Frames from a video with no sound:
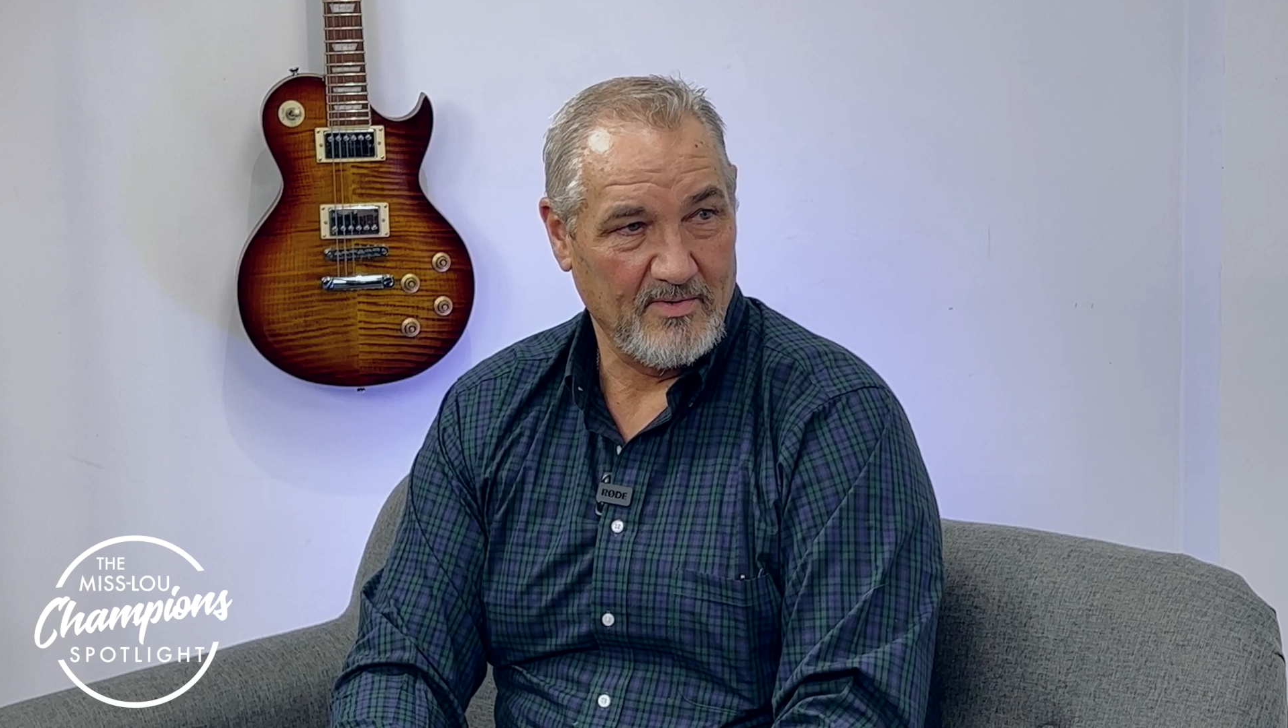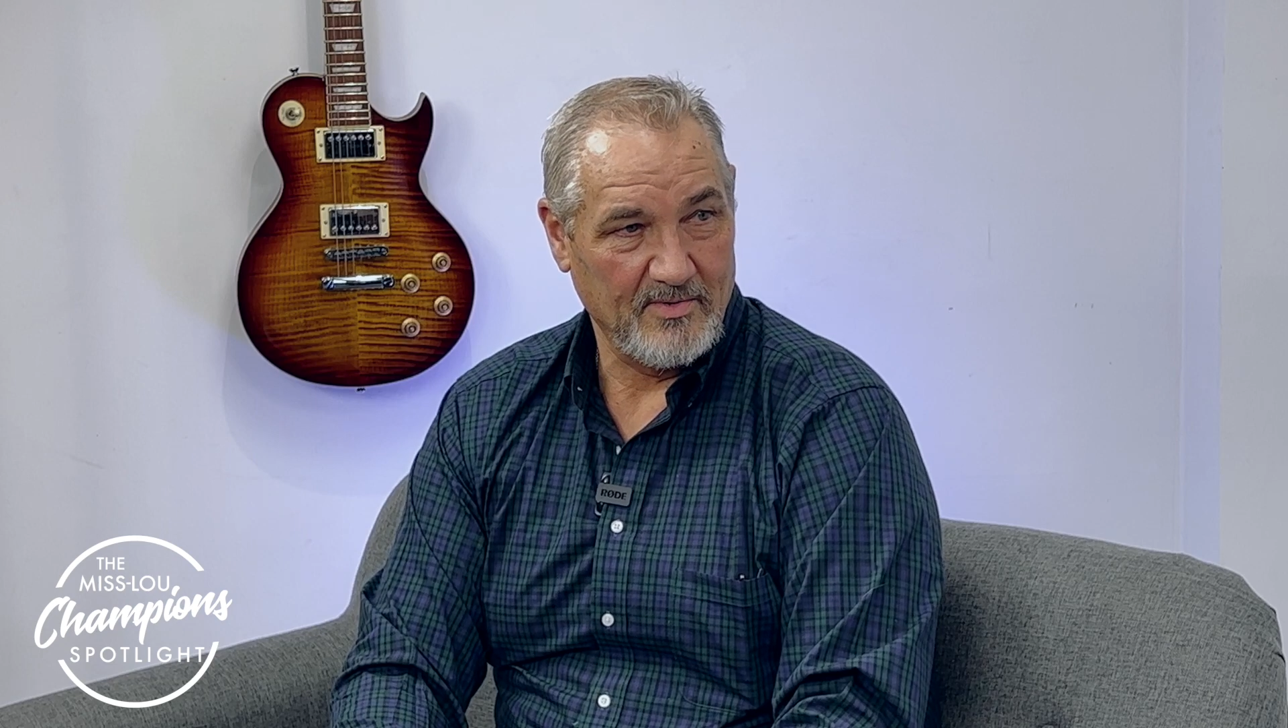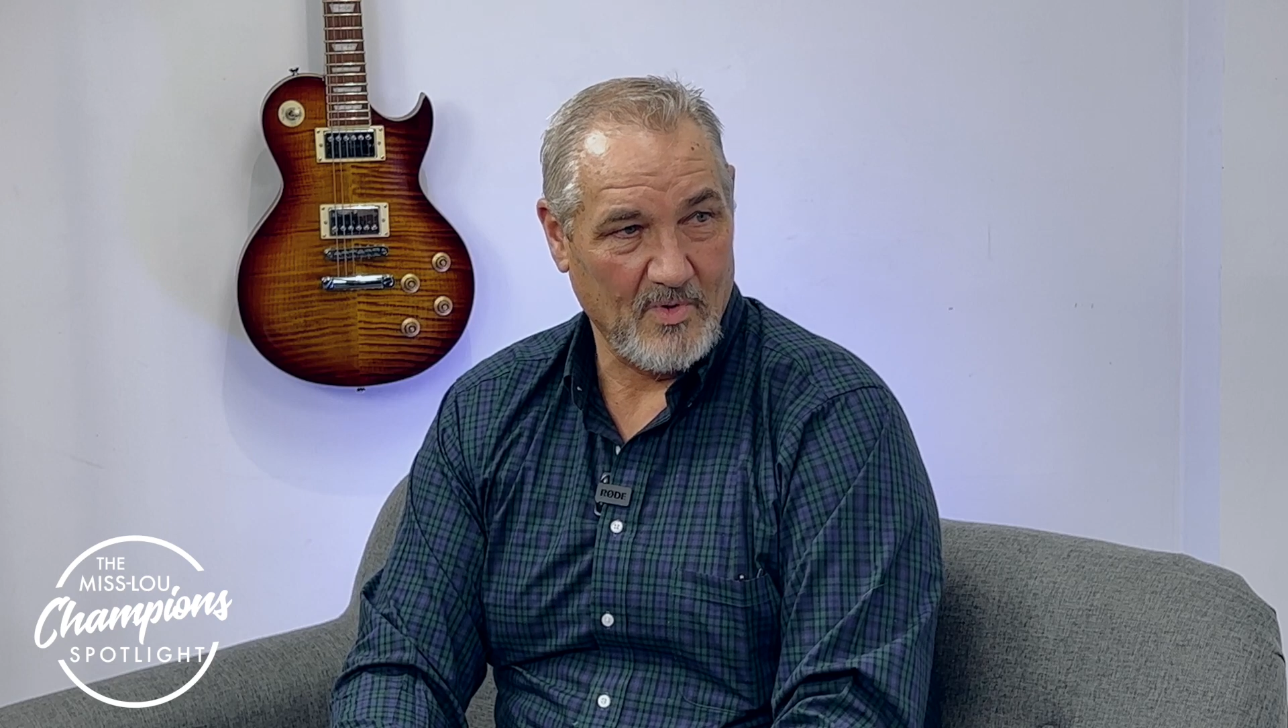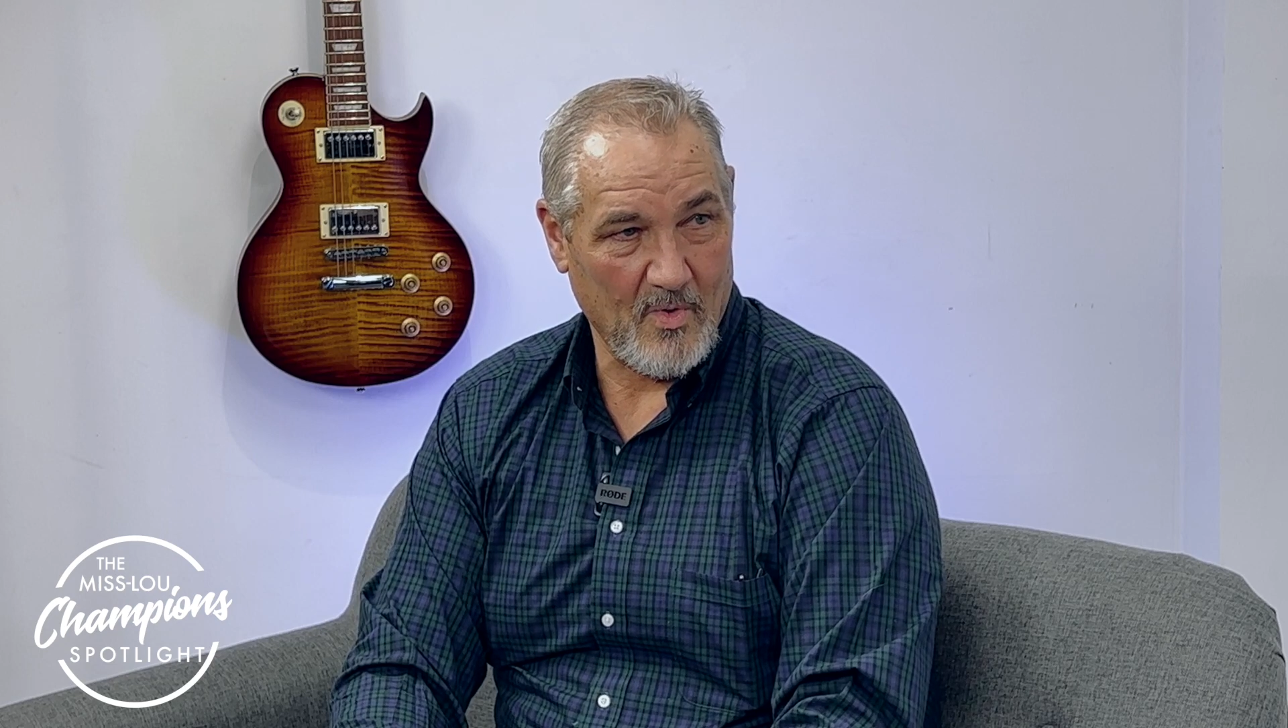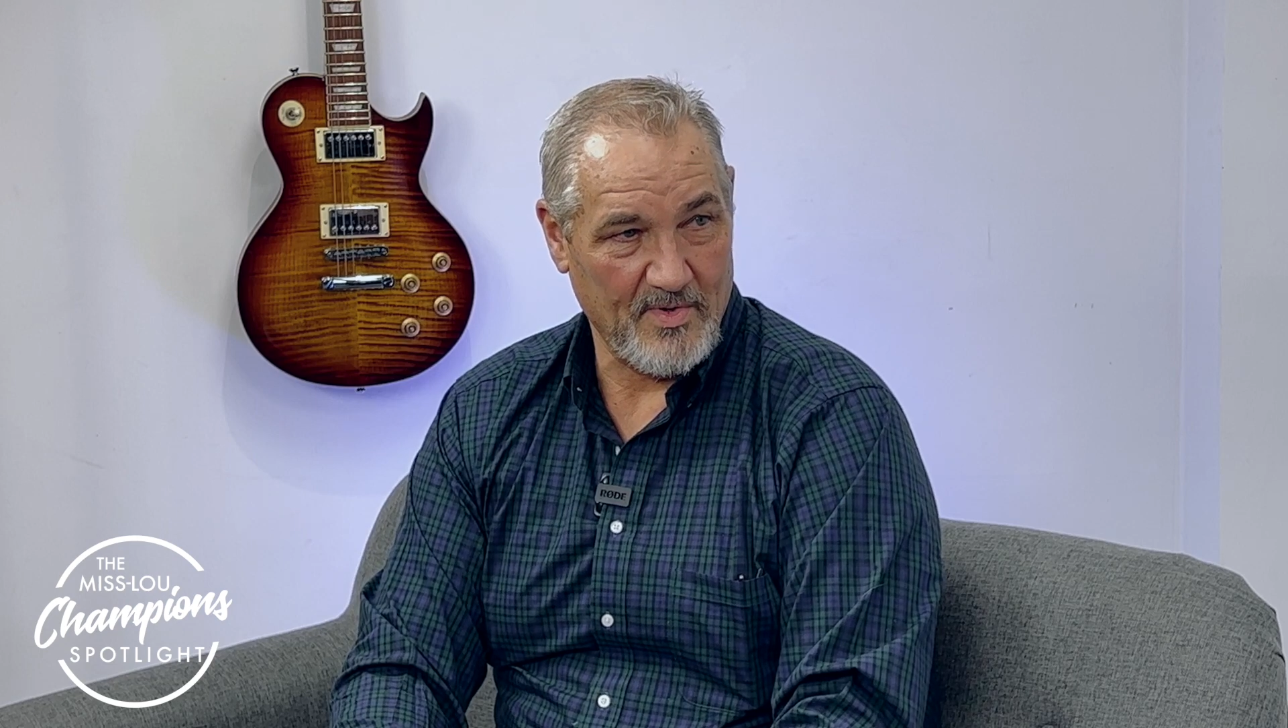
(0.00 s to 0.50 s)

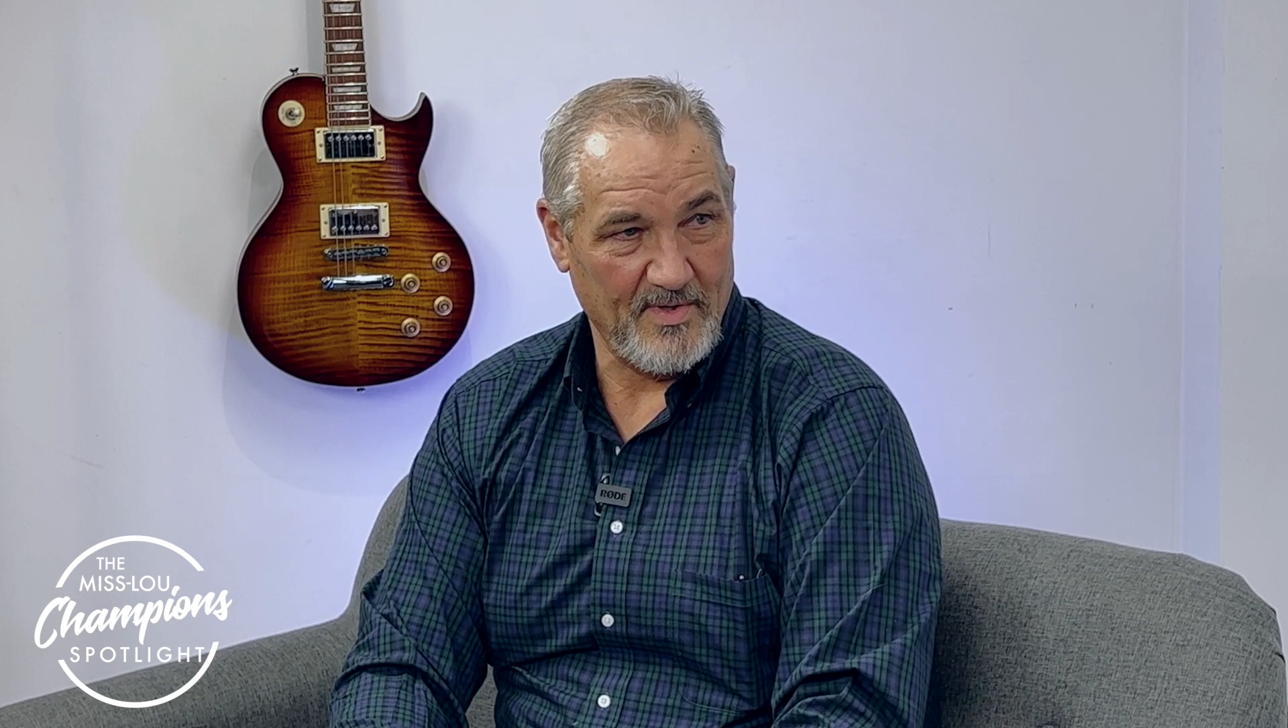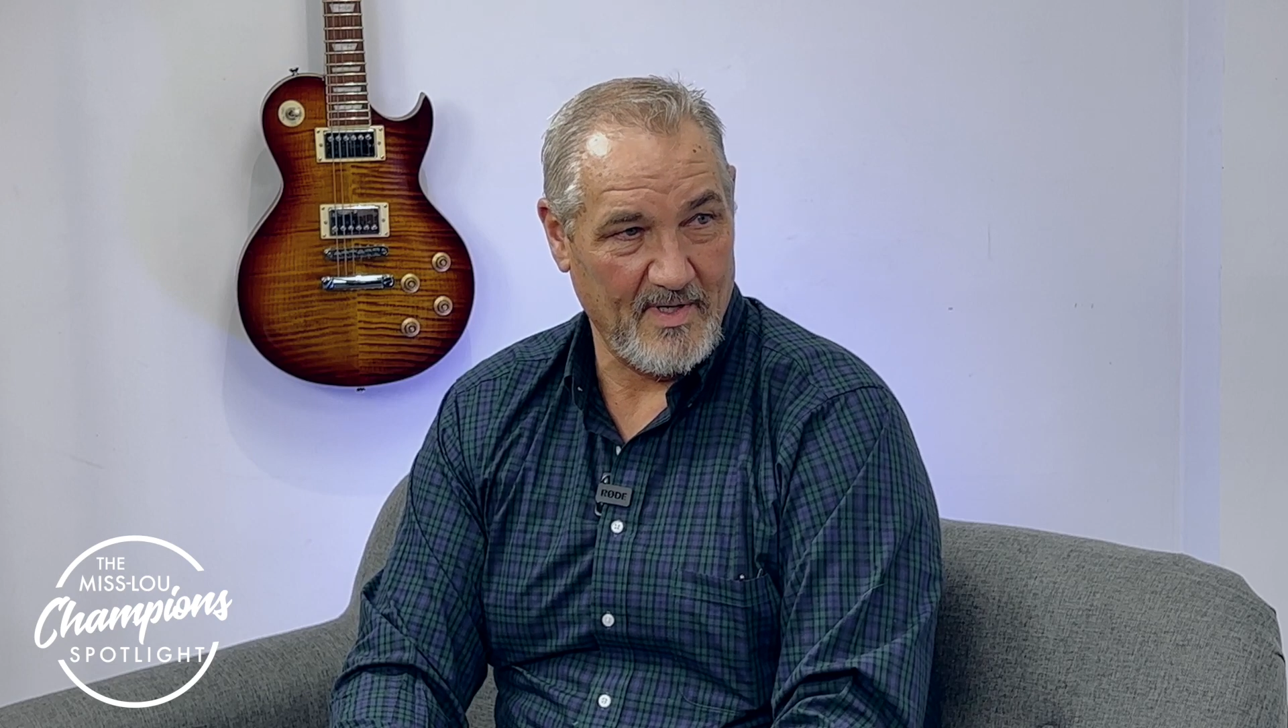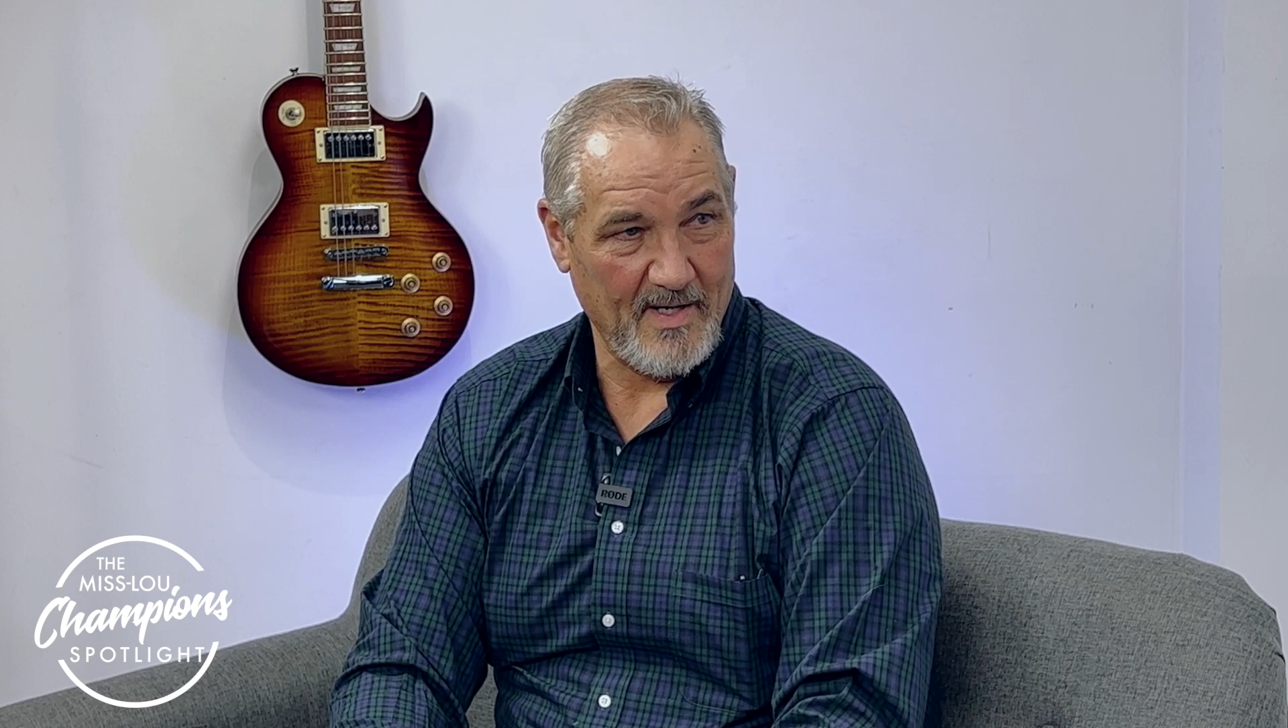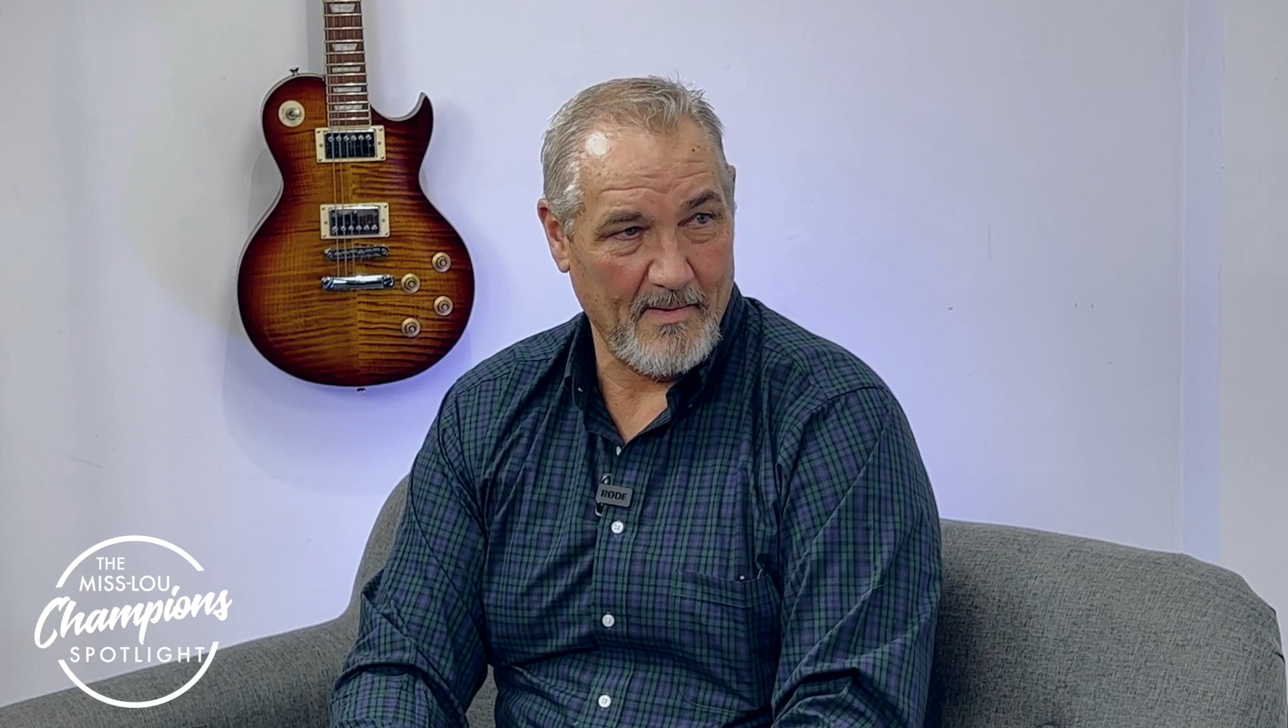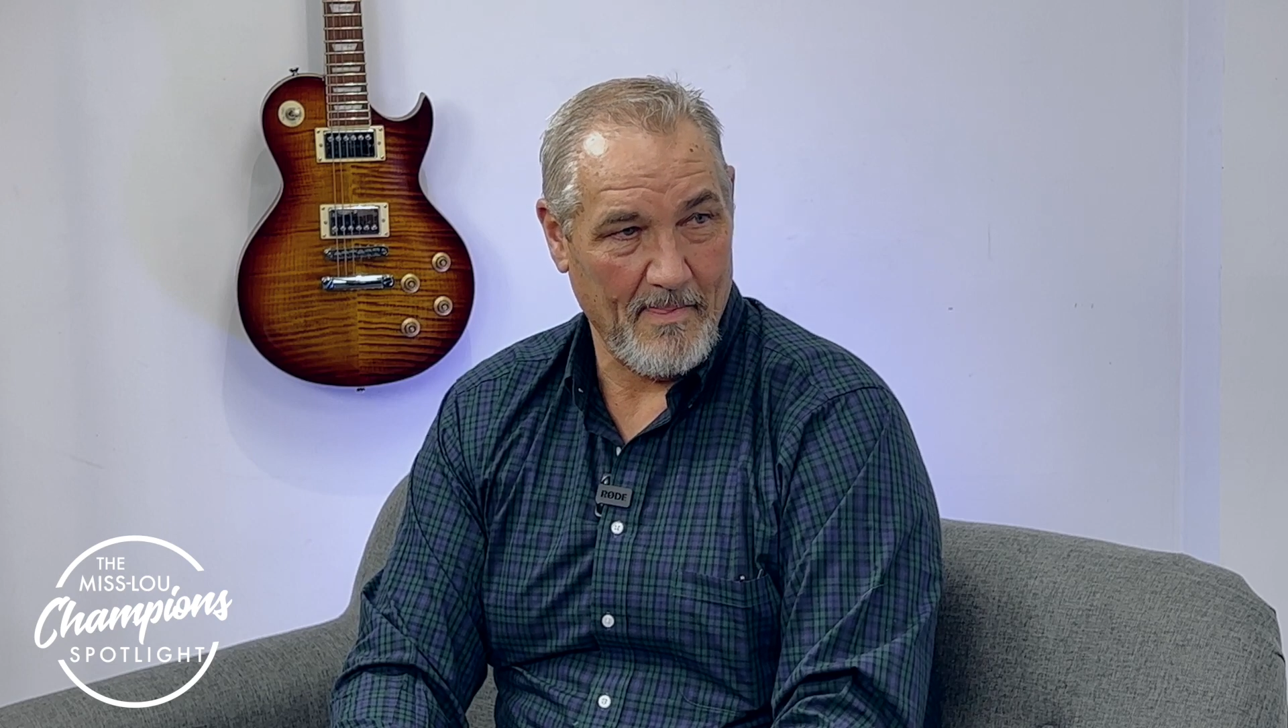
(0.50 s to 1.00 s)
north of
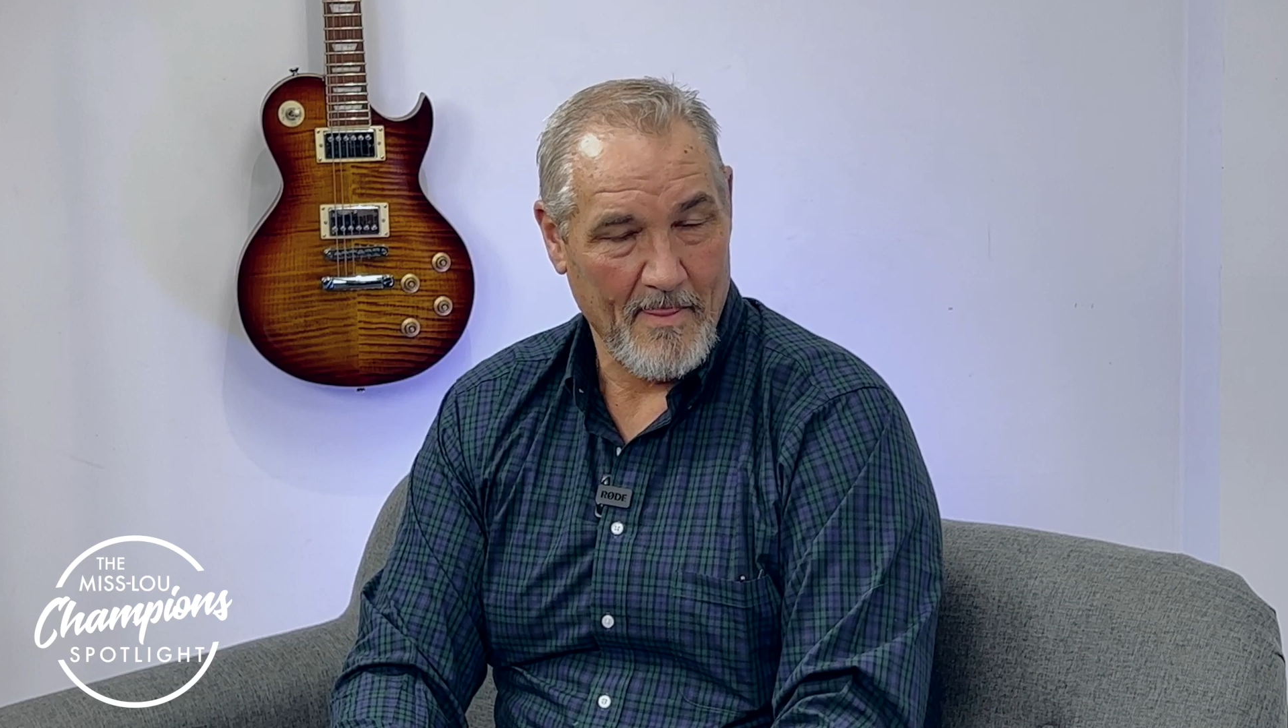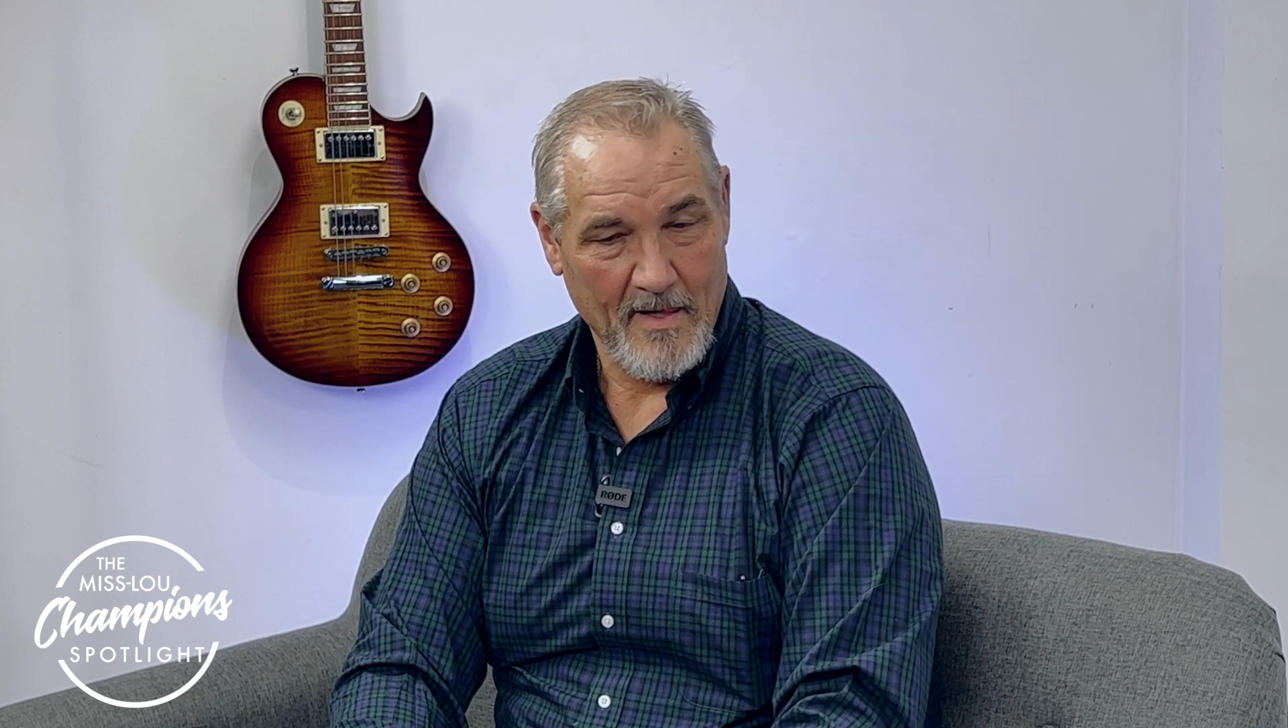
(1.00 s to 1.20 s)
there, and